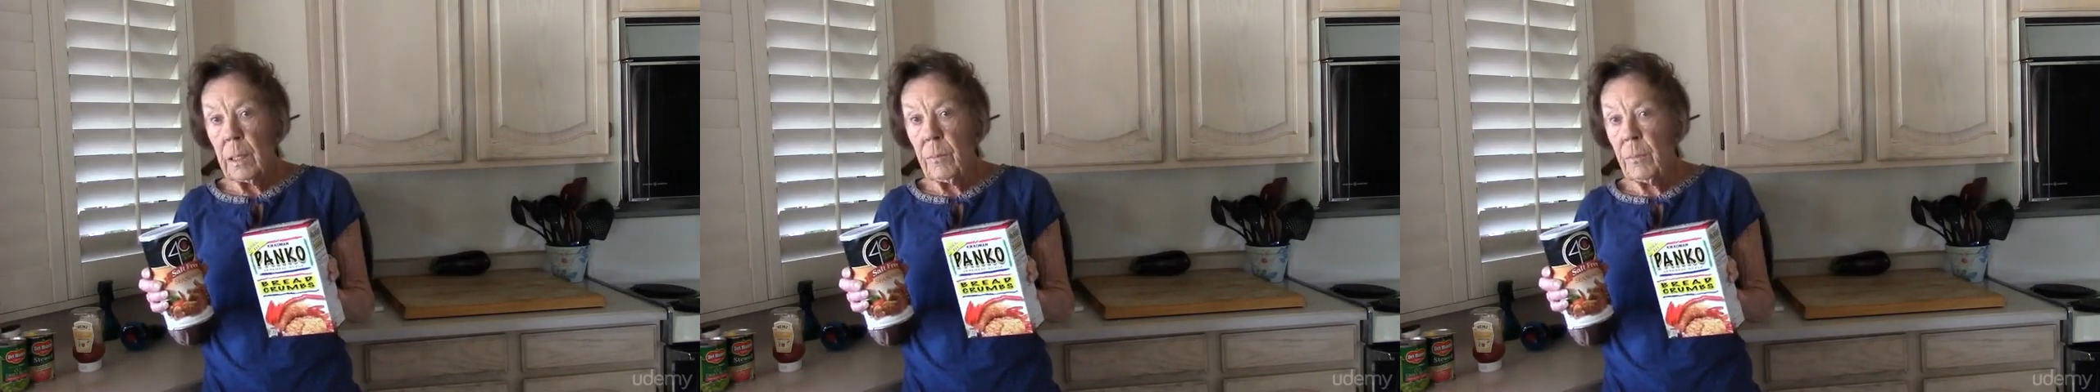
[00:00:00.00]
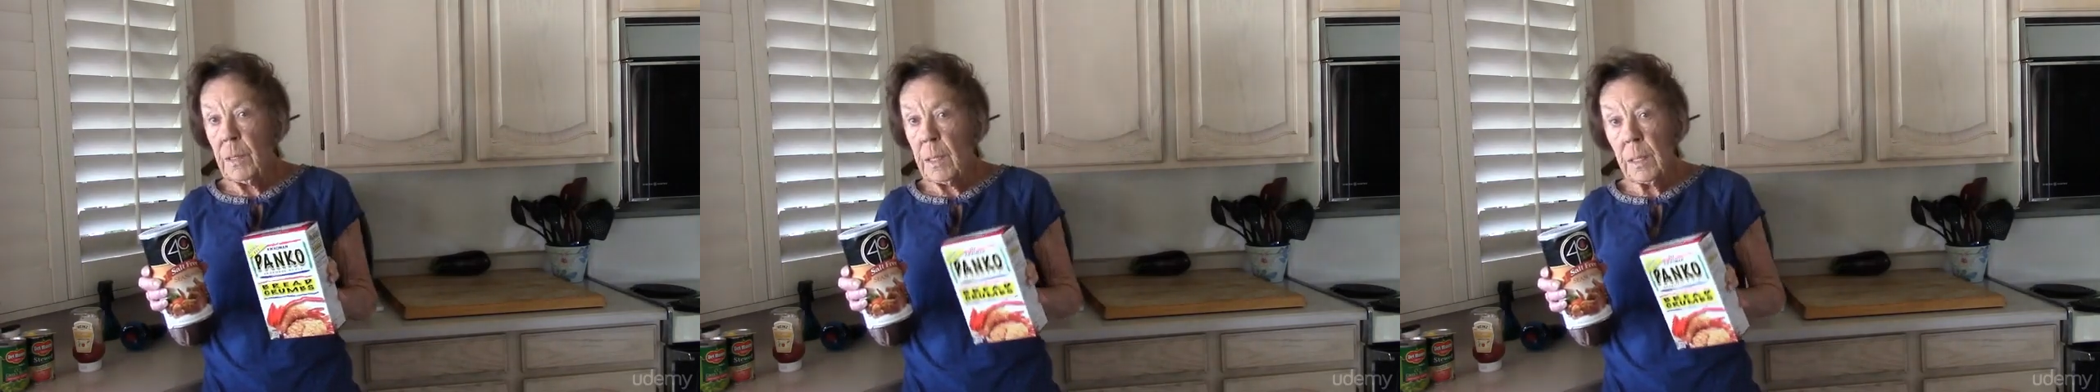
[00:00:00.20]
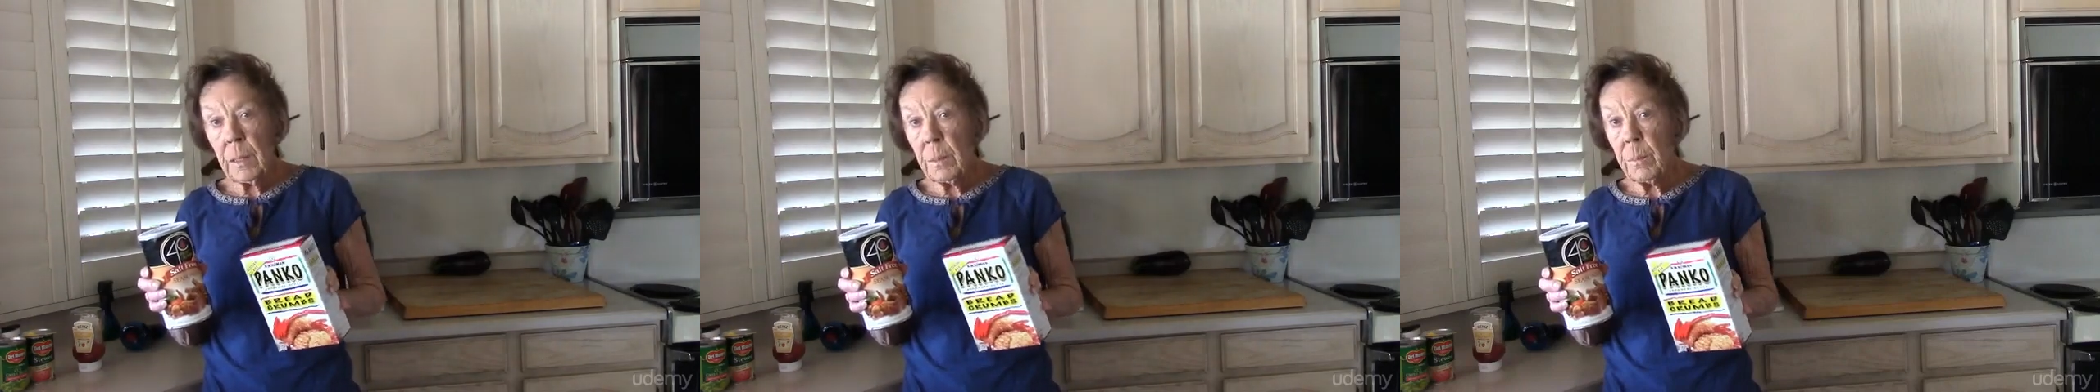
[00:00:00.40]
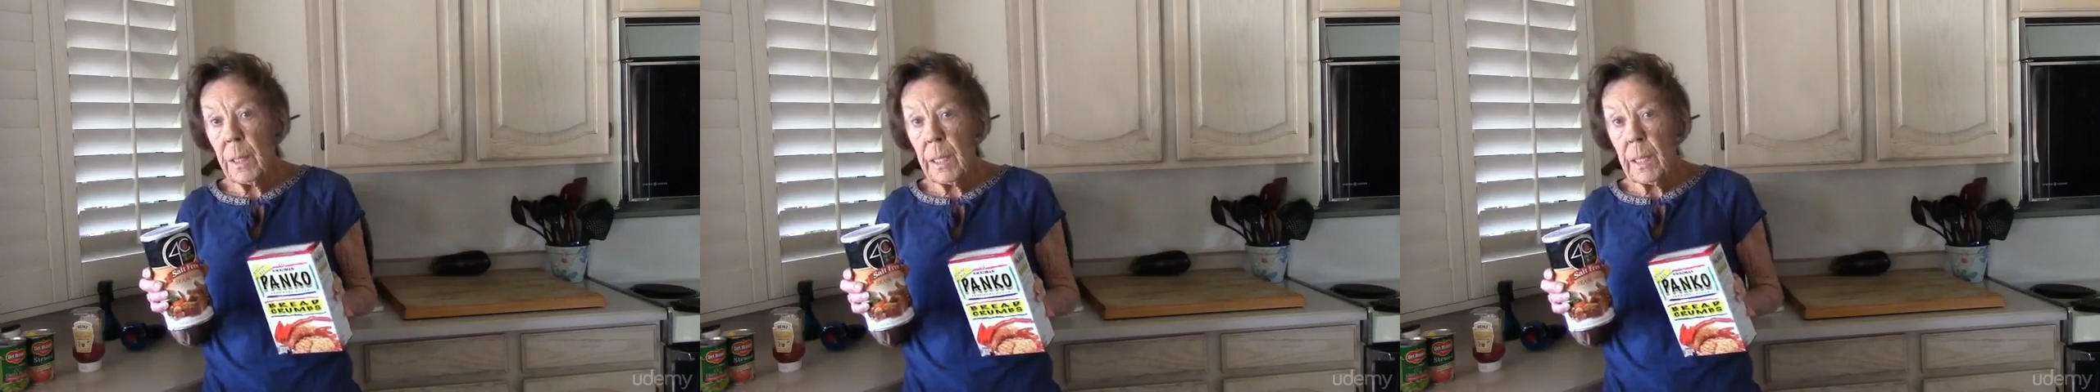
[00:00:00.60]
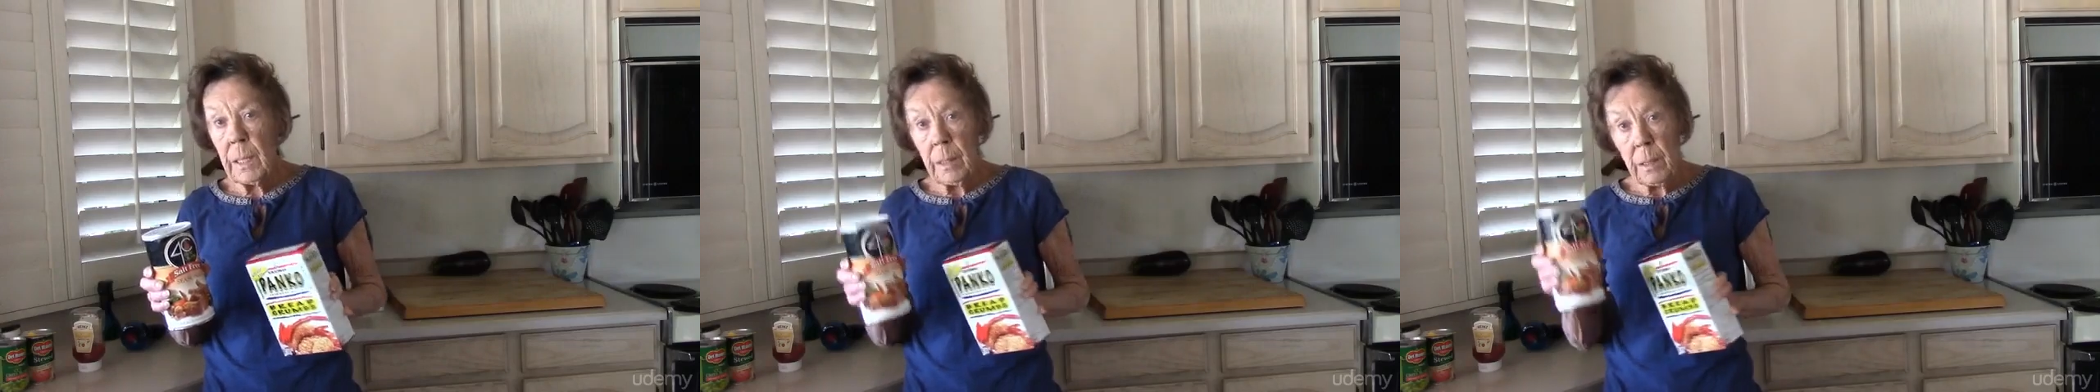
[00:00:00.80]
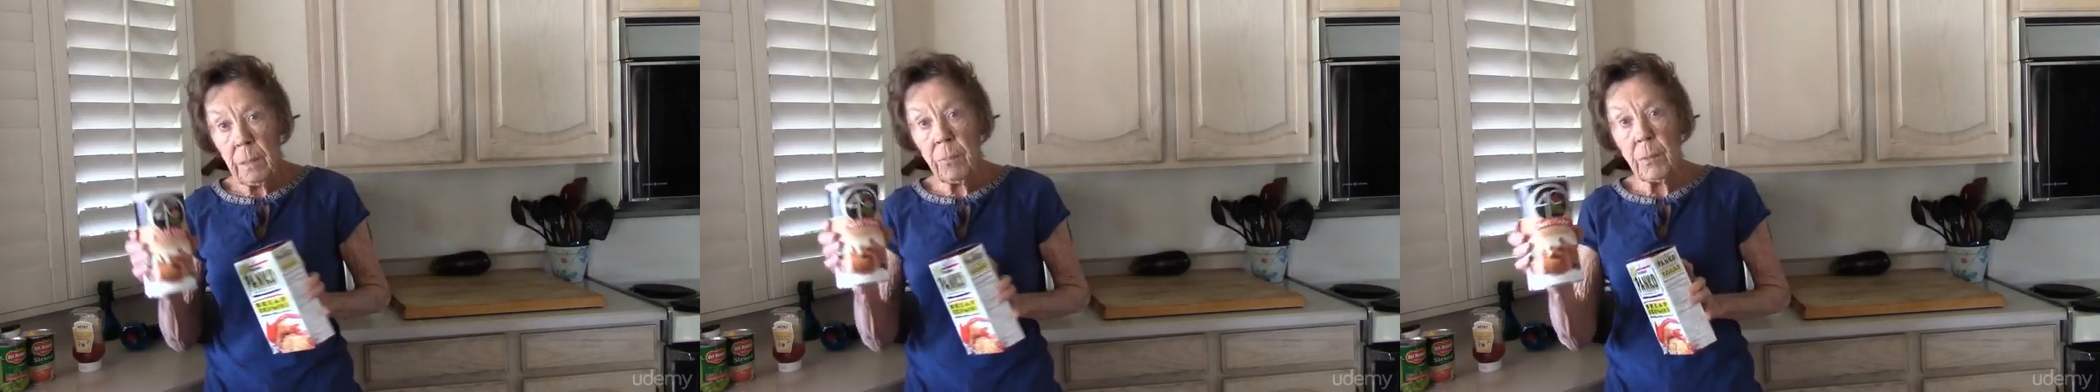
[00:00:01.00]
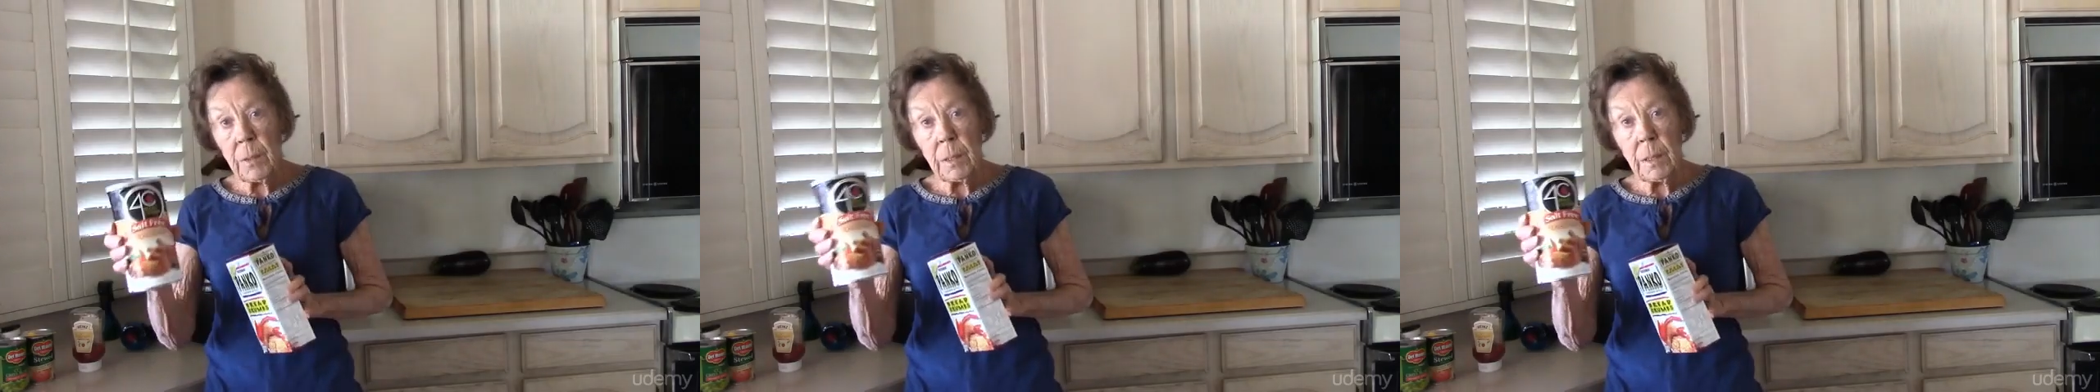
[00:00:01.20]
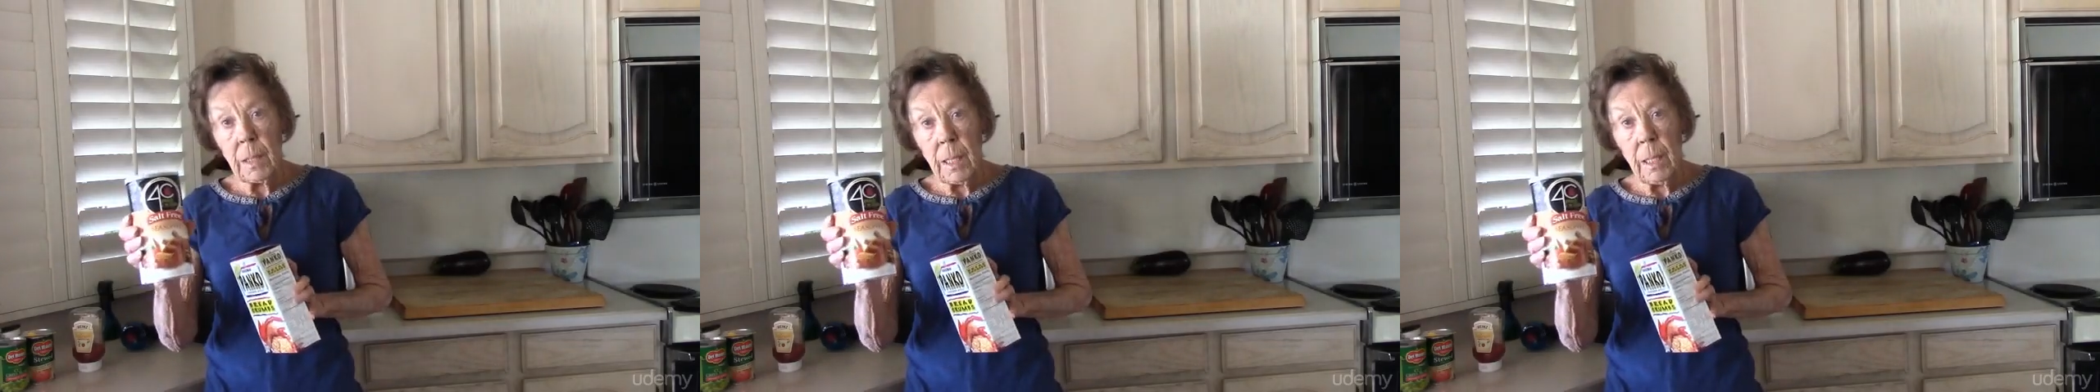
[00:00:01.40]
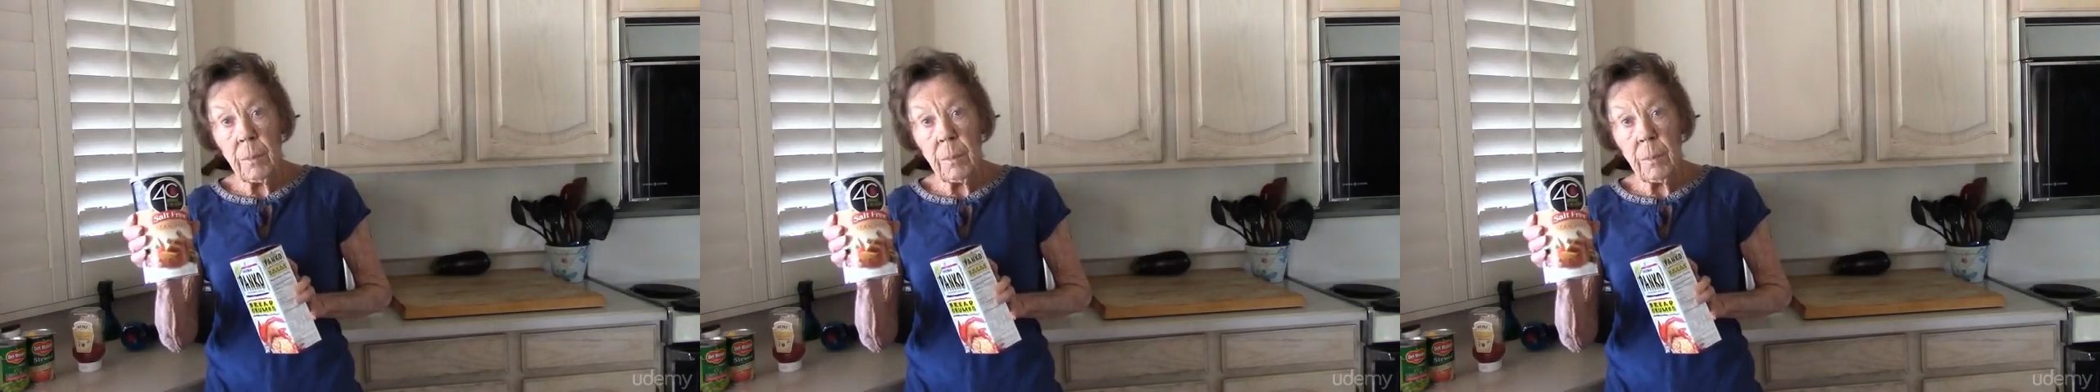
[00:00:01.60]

If it doesn't make any difference,